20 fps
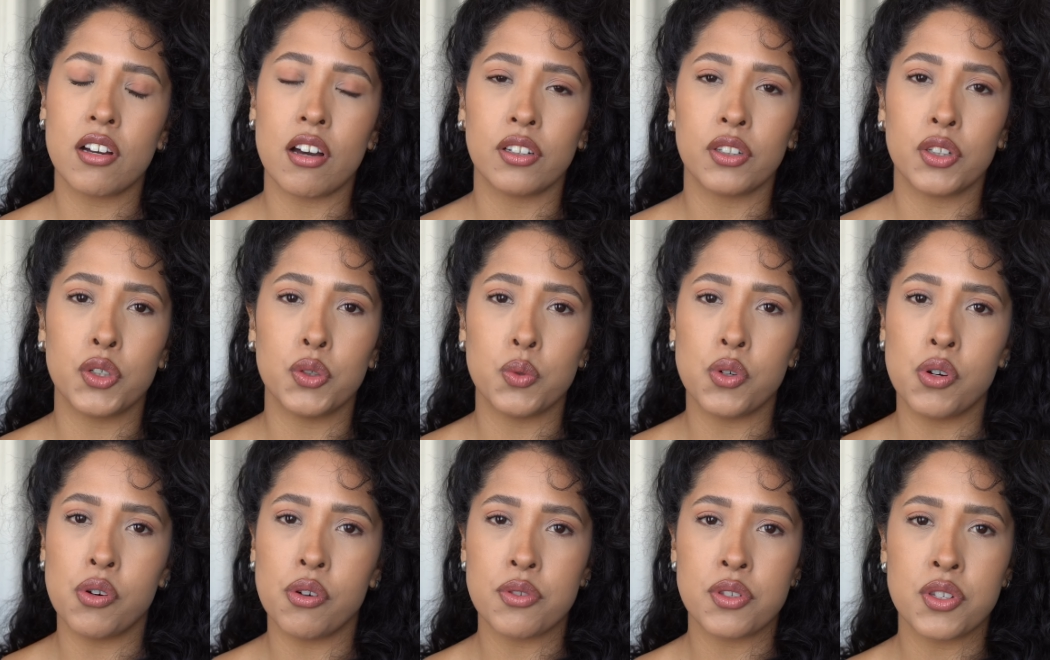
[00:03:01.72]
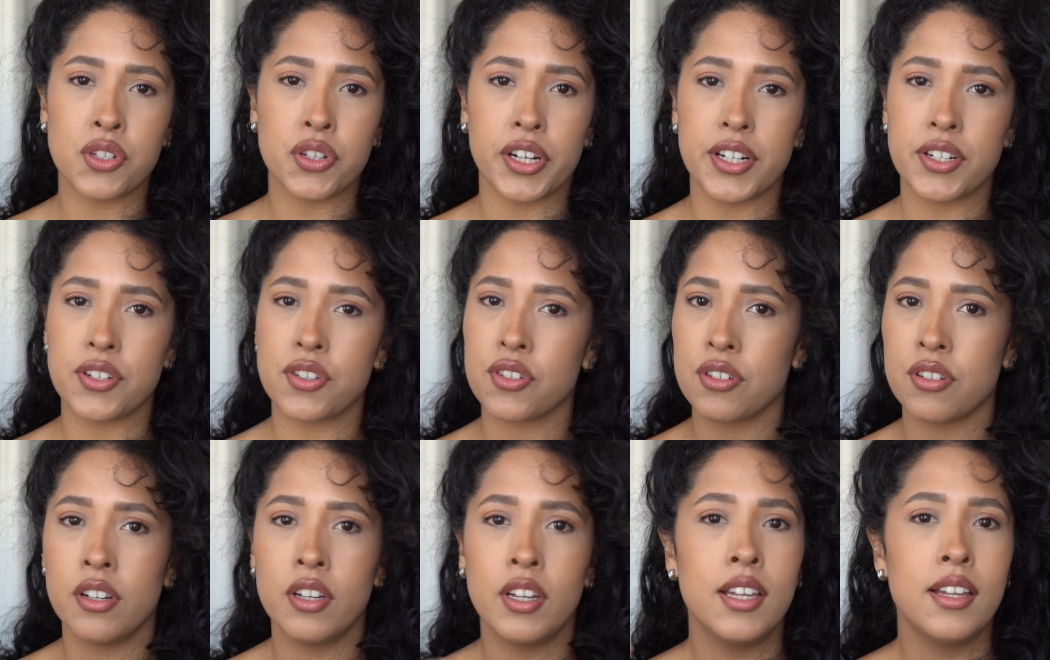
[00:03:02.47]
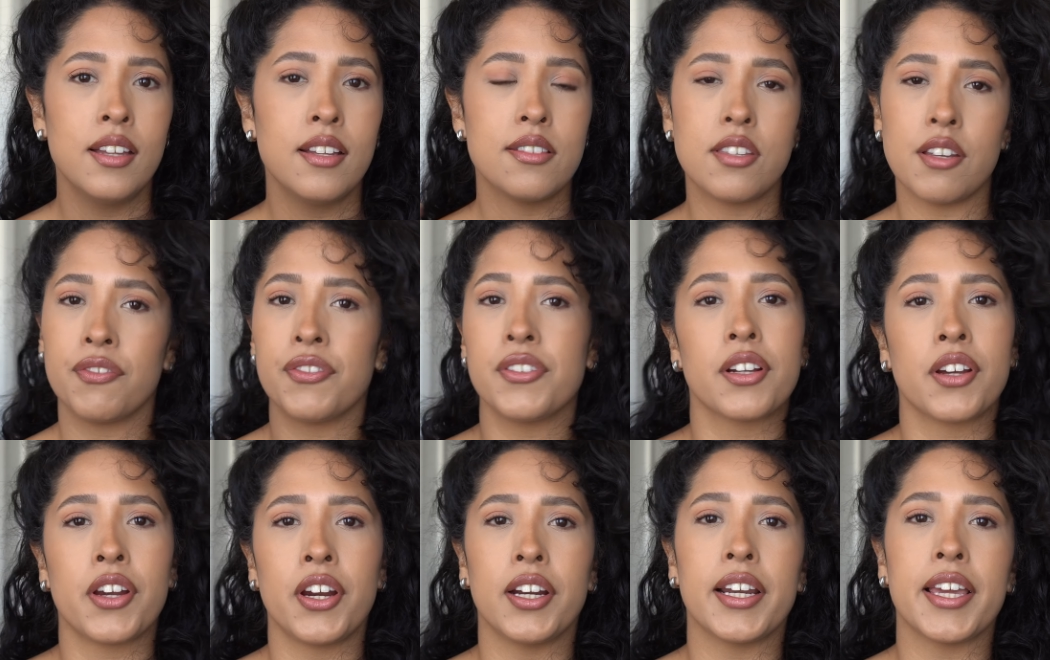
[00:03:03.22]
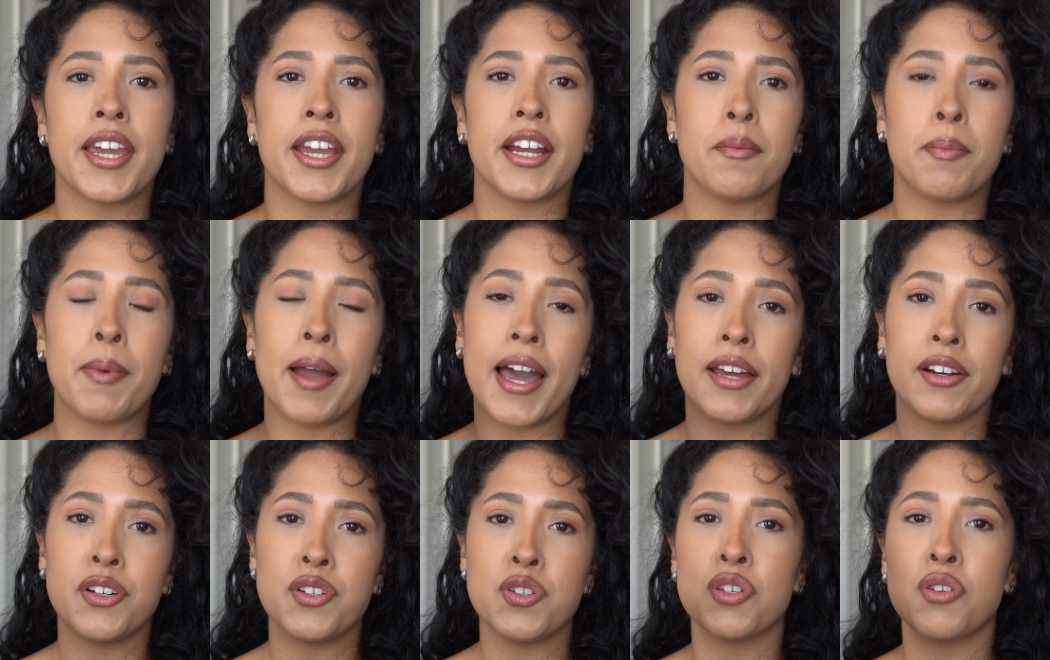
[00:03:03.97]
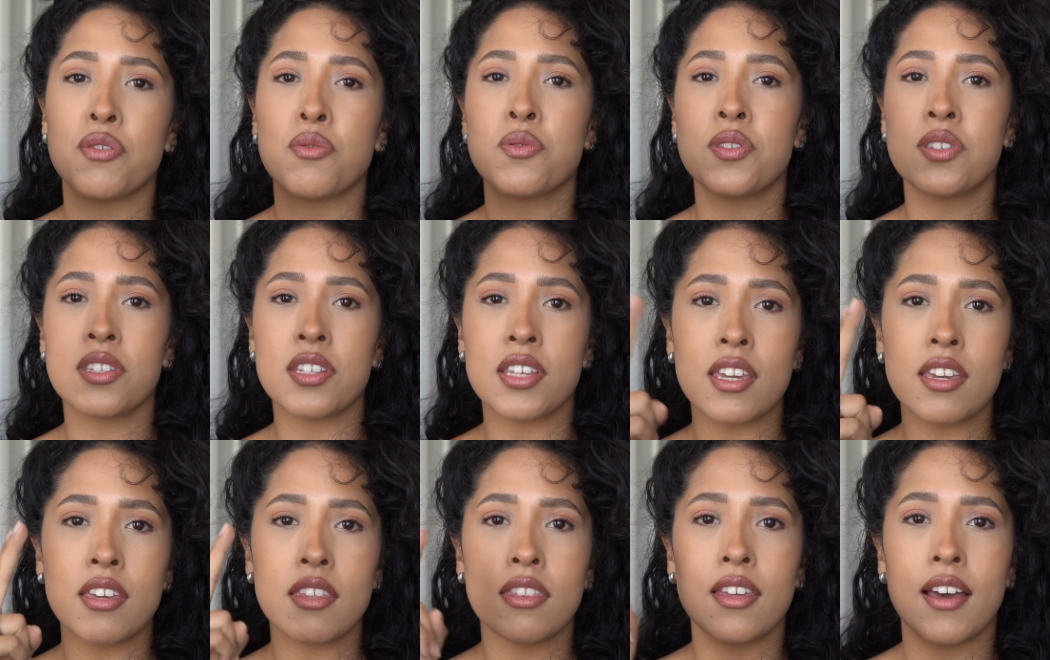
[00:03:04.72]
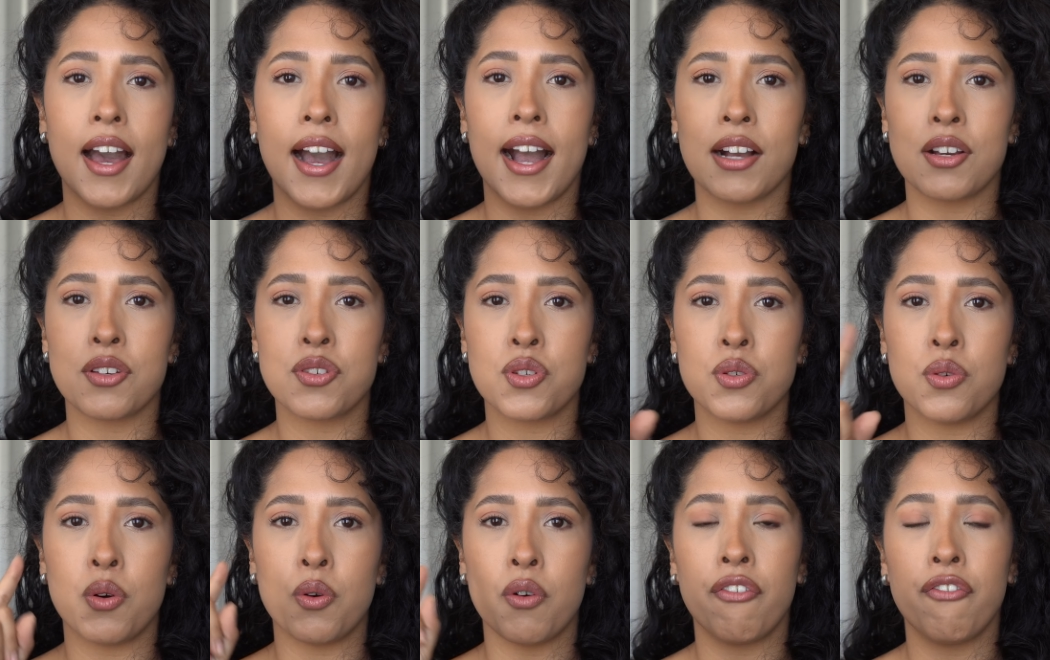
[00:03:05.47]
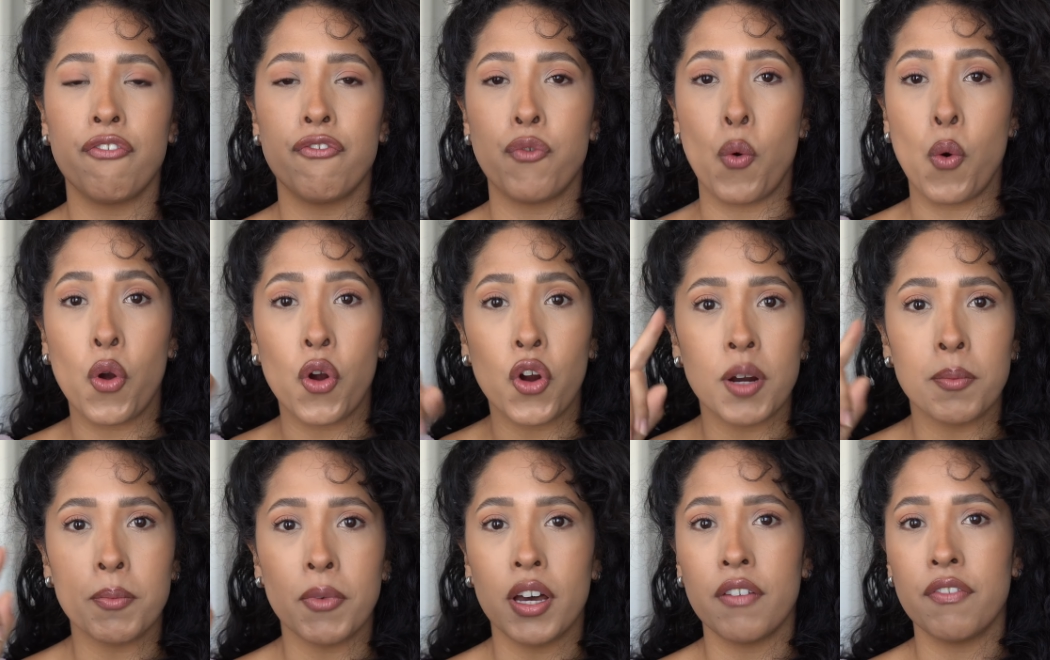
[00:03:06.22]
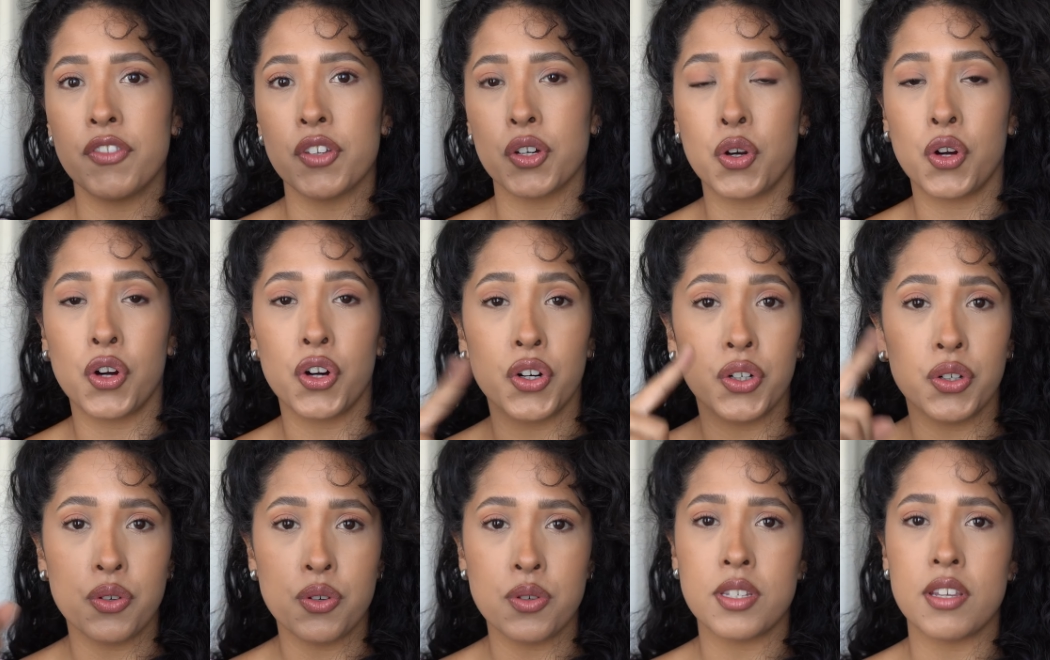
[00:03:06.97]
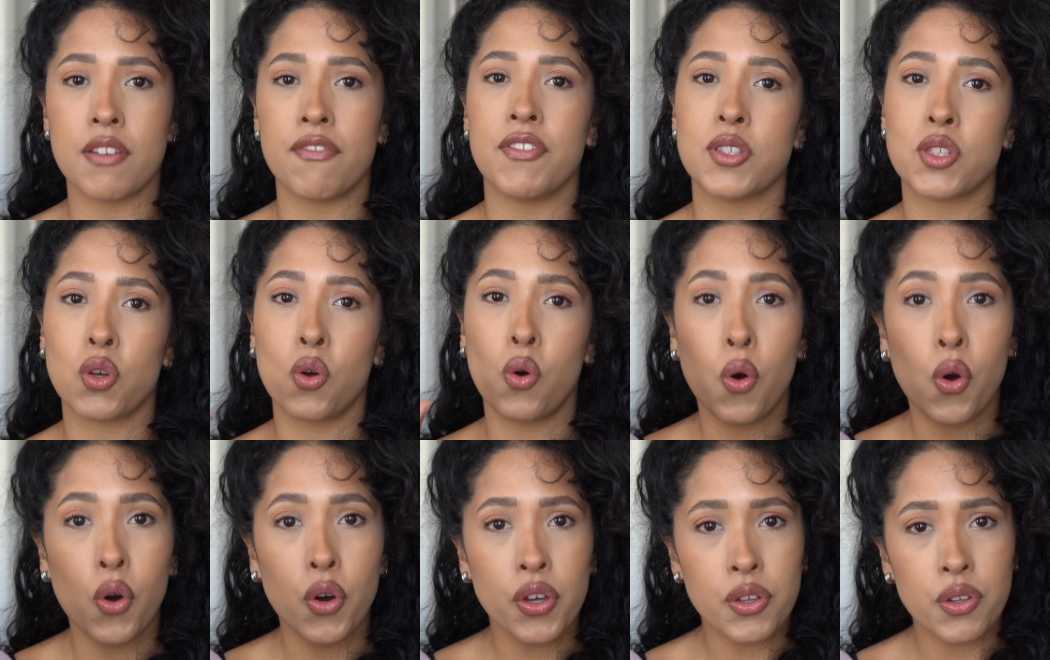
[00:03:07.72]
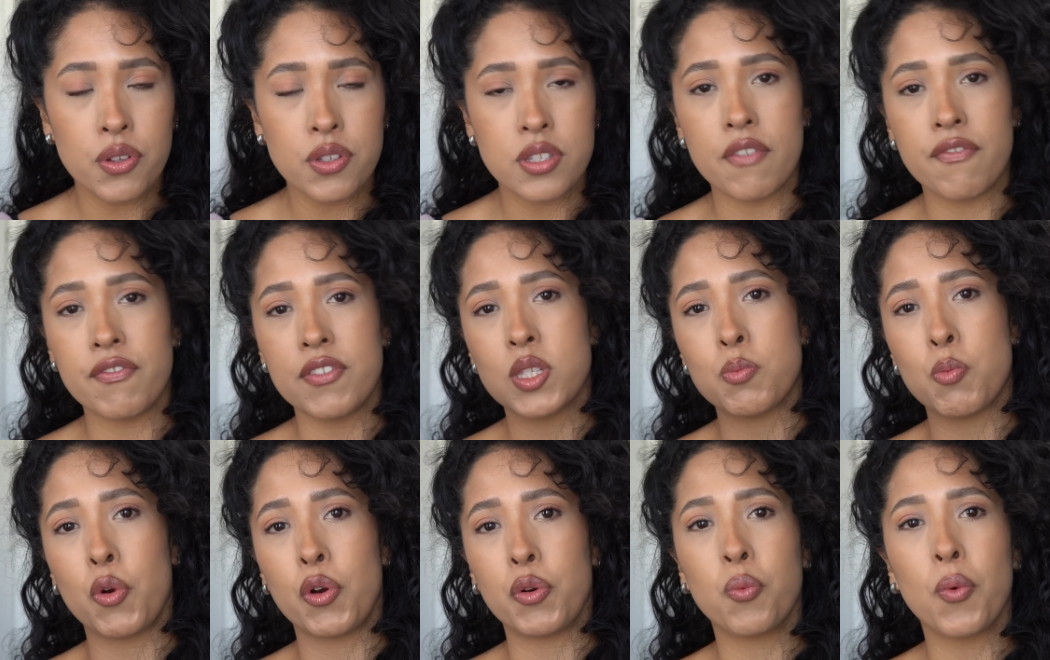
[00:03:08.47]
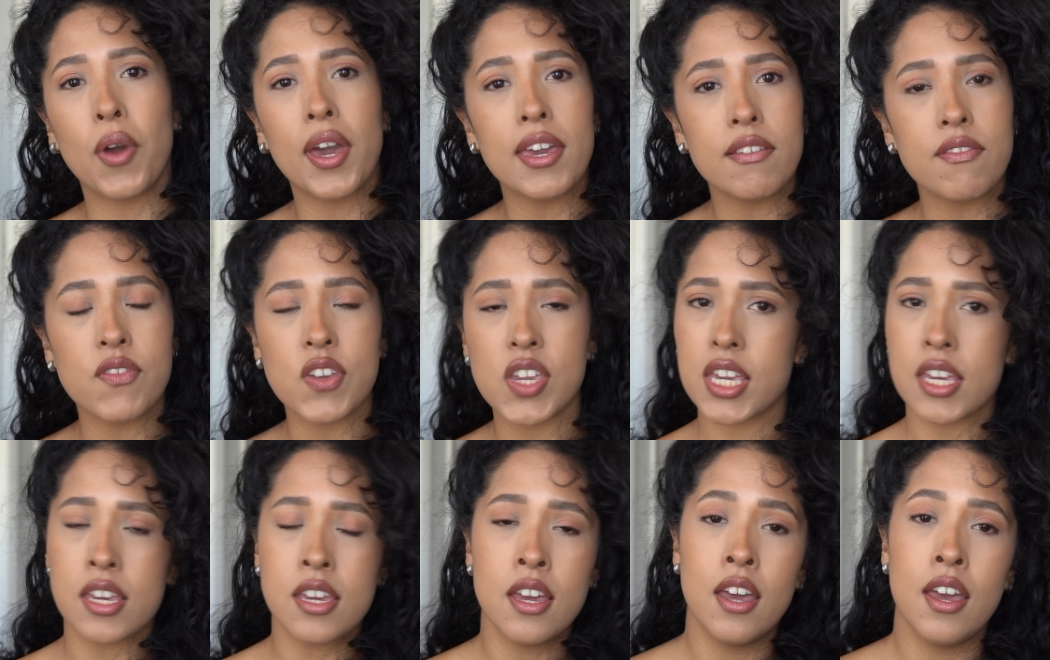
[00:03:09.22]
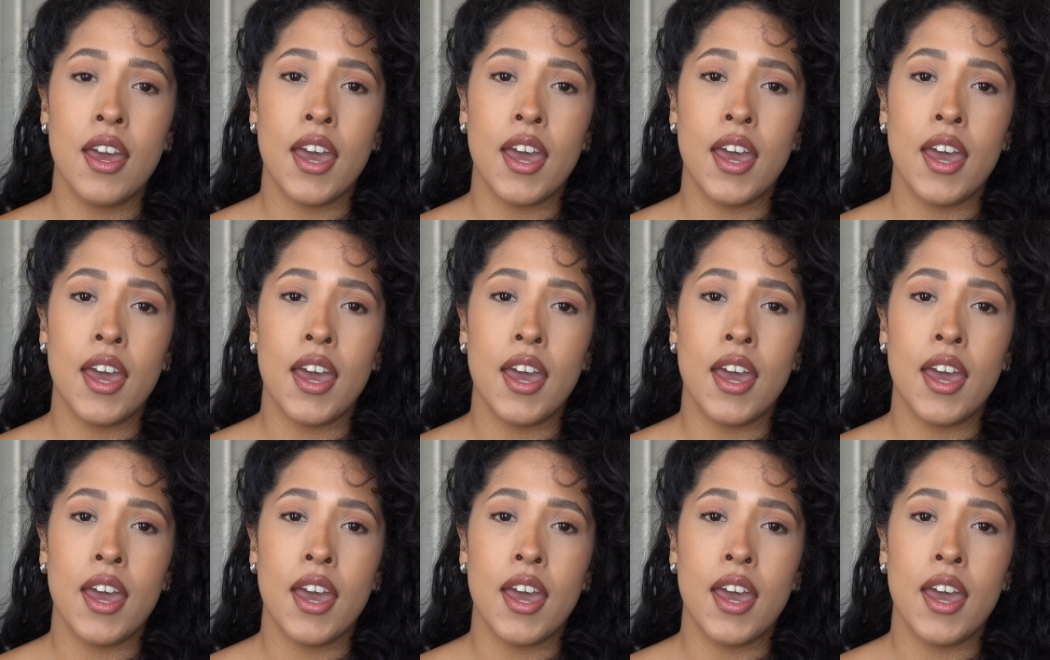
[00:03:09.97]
on Google, search different curly hair patterns, you'll see the actual form of the curls, if it's coiled, if it's more wavy,